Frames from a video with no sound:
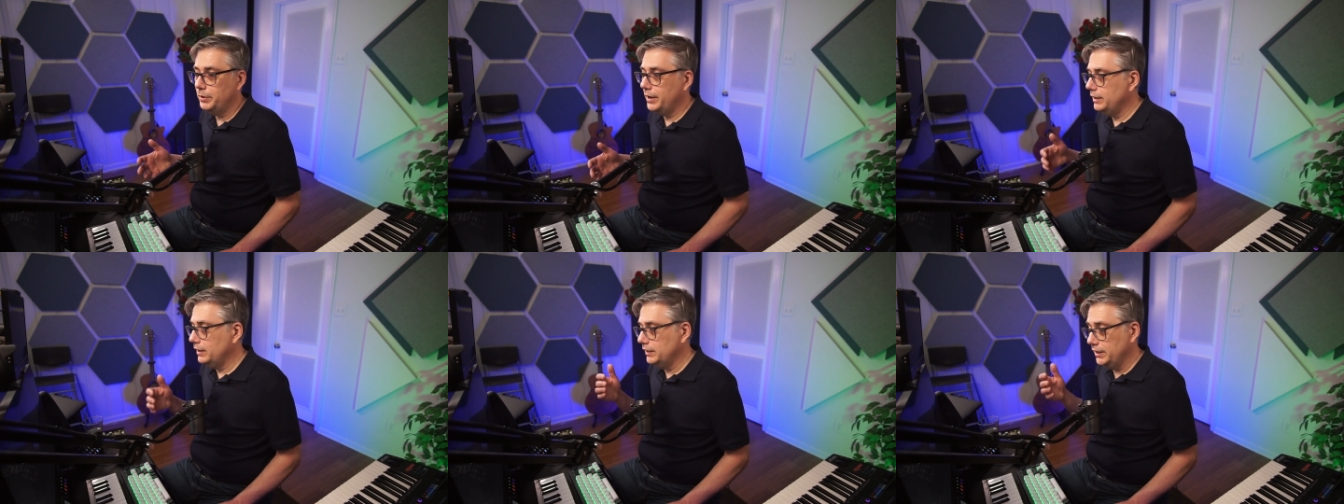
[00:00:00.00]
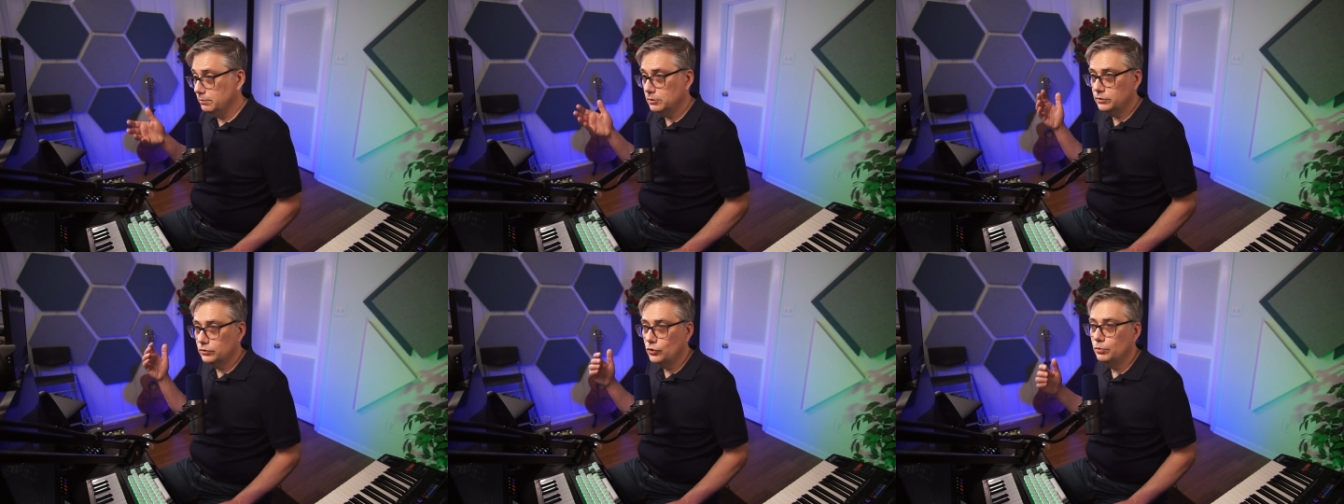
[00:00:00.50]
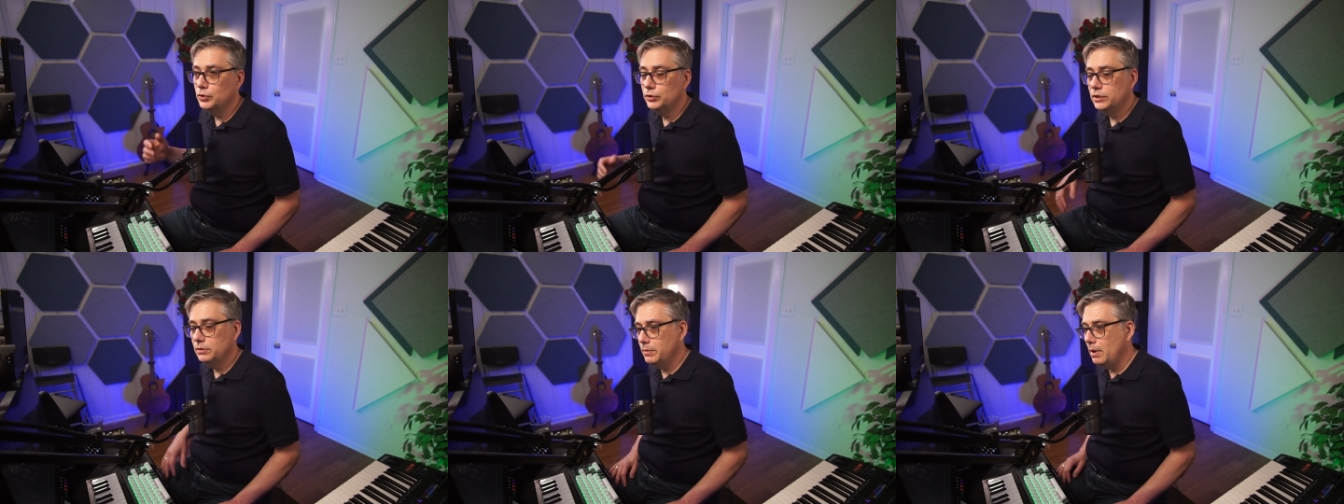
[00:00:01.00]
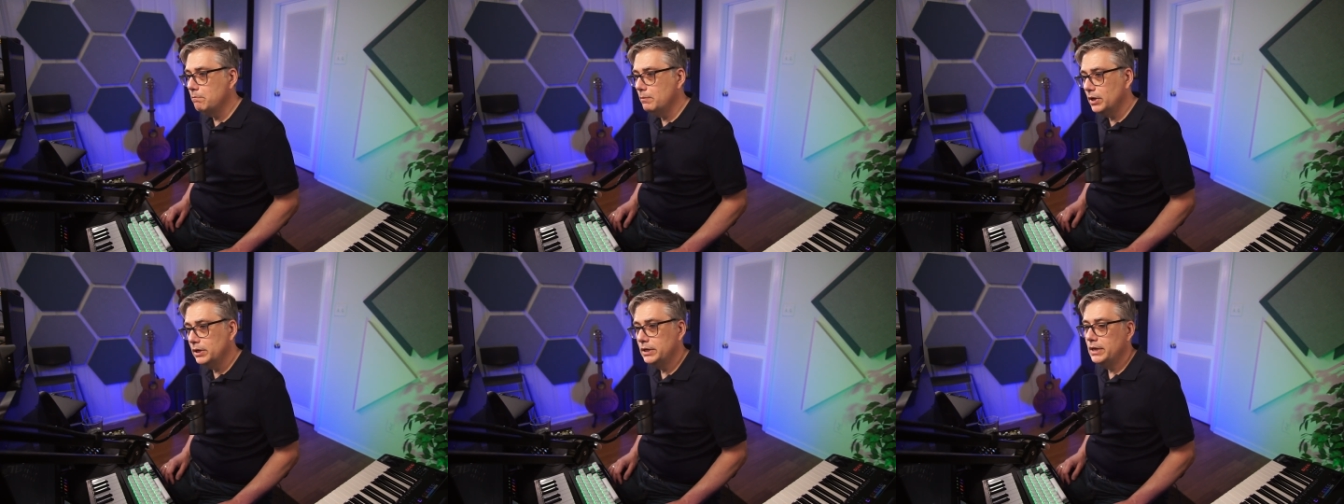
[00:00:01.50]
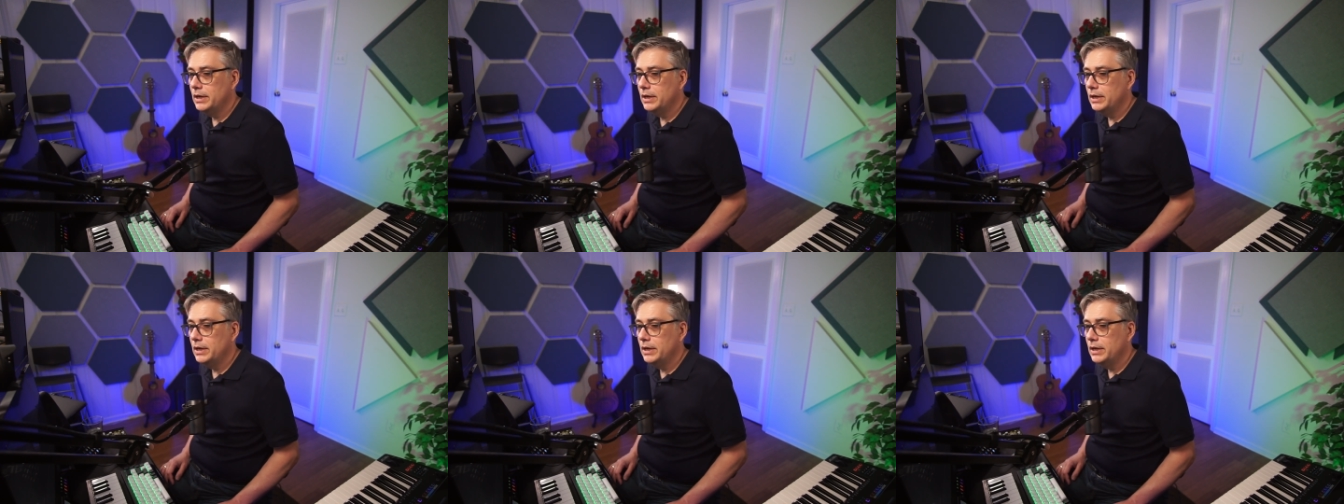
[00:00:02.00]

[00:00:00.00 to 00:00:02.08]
by an Ableton community member.